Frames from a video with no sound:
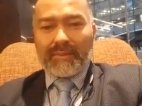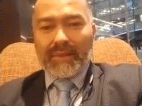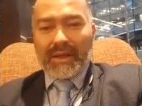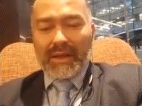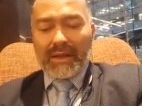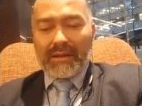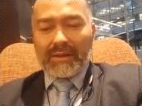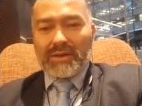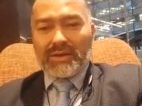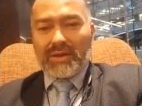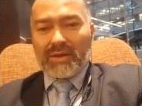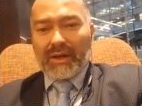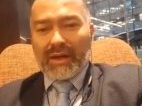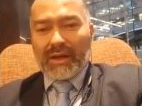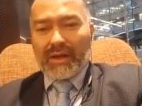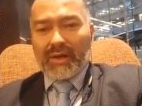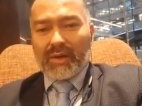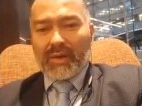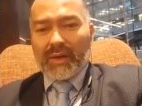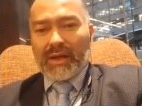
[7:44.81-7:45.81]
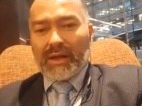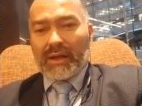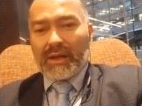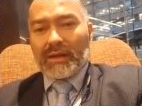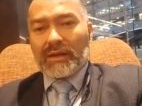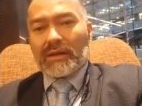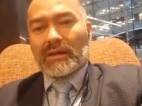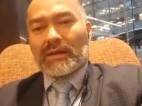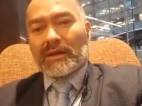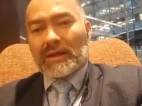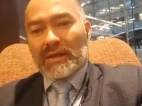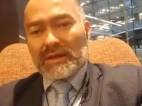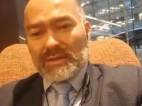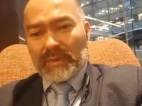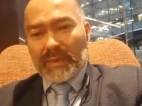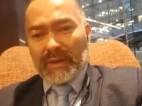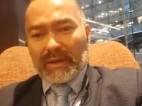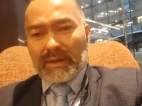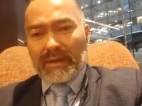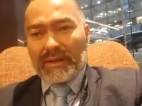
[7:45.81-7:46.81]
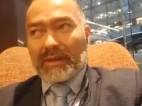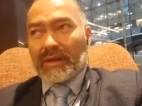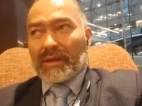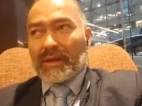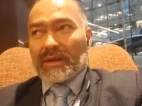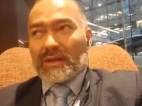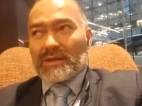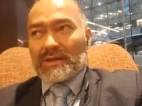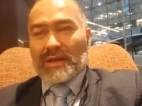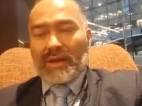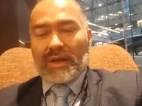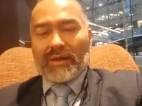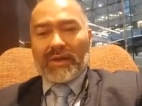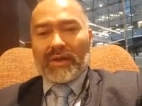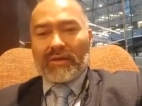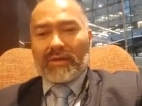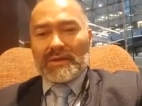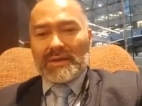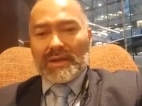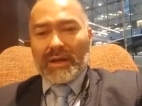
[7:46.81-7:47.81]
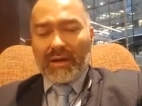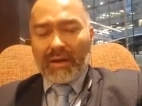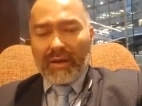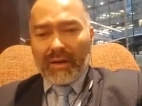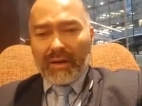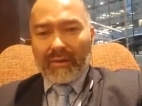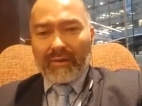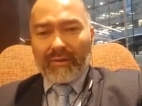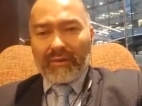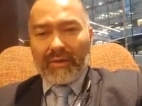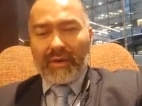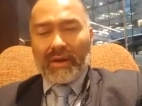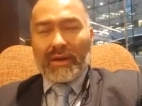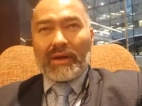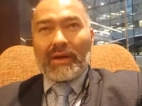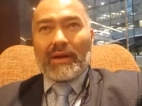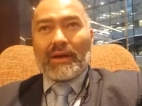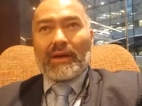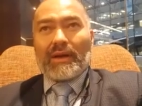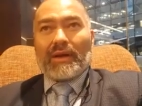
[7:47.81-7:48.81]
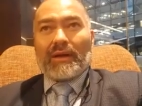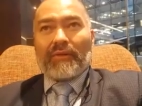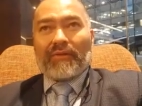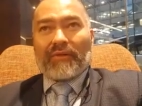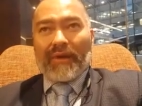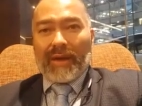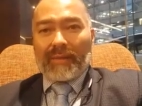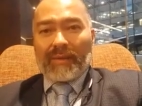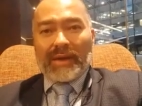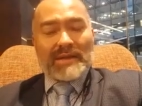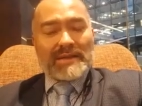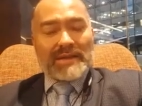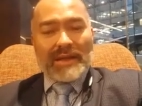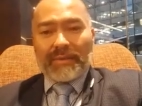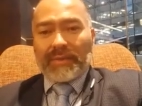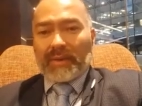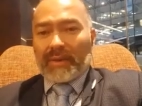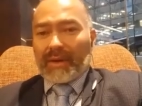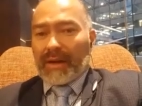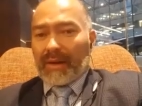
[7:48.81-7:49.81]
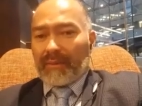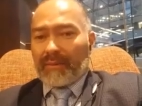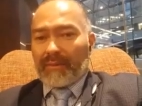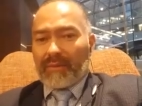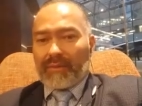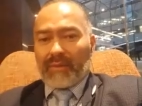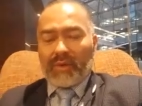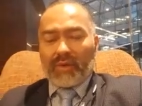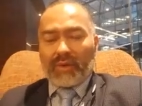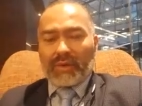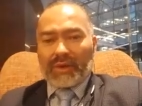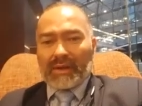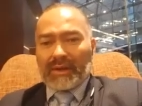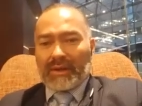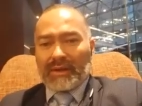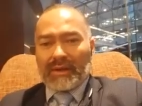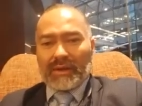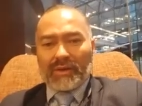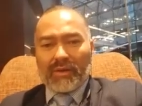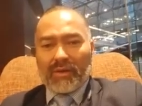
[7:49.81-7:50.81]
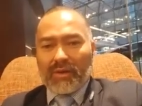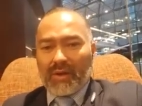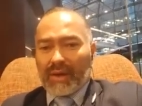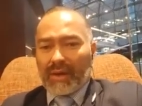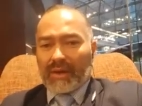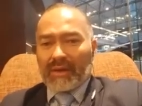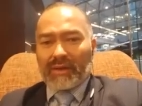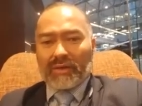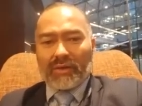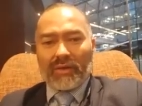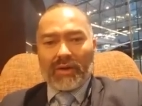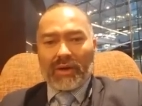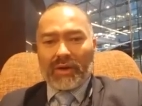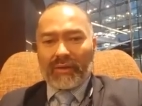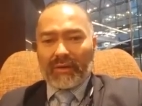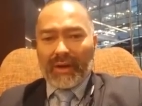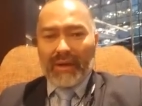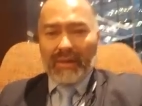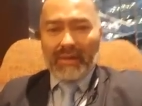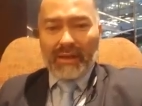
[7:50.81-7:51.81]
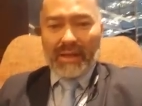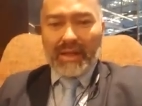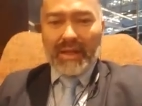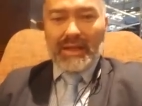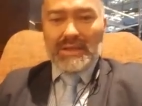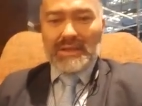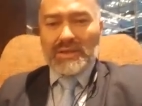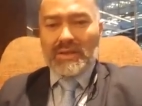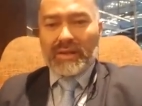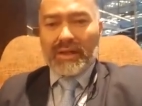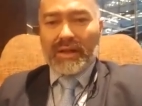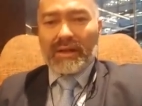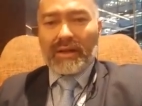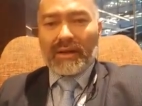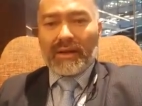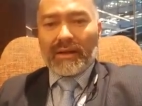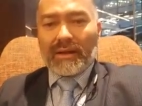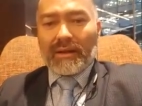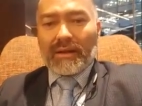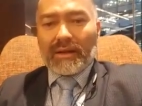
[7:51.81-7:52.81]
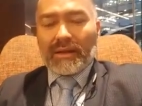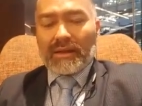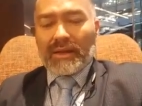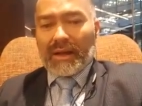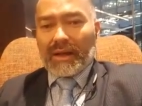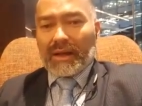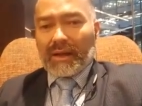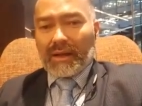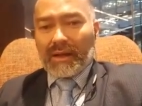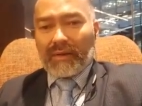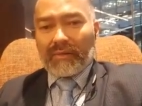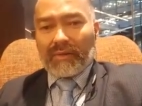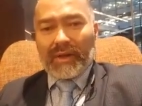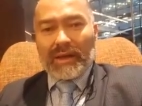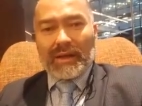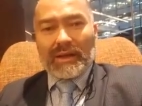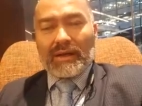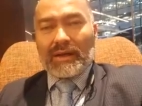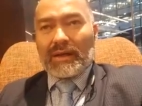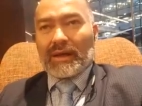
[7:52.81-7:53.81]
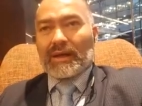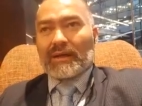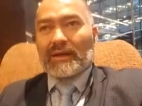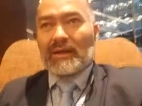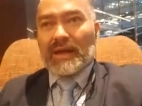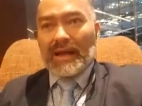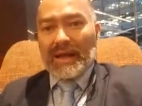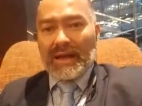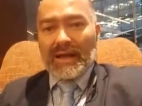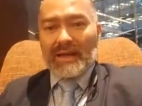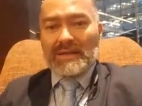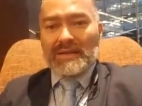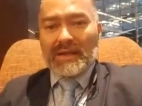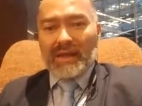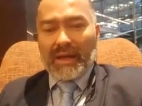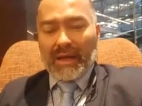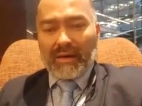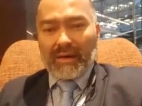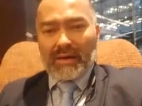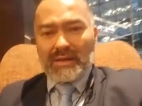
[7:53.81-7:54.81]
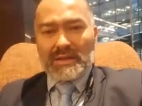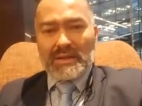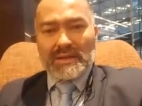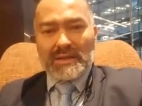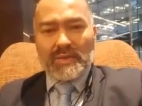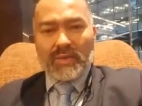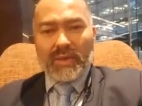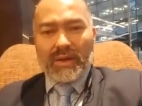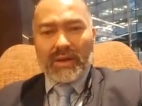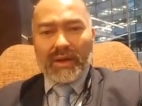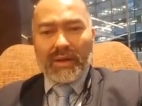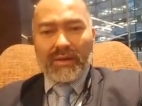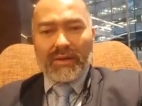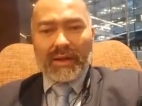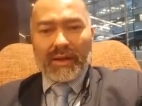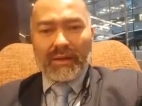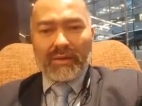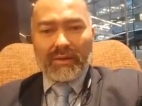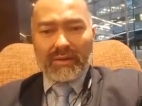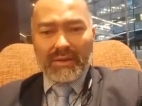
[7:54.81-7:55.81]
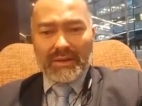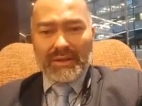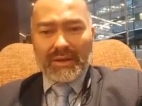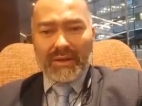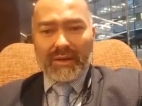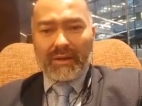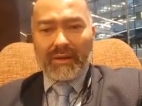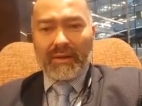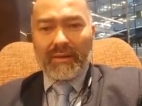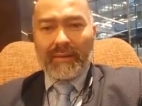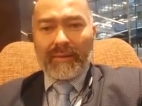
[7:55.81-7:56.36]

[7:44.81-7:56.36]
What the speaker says: in Tūranganui in Gisborne. So there is a lot of families up Northland and Auckland, all around the country, that are living in cars and garages. We know that also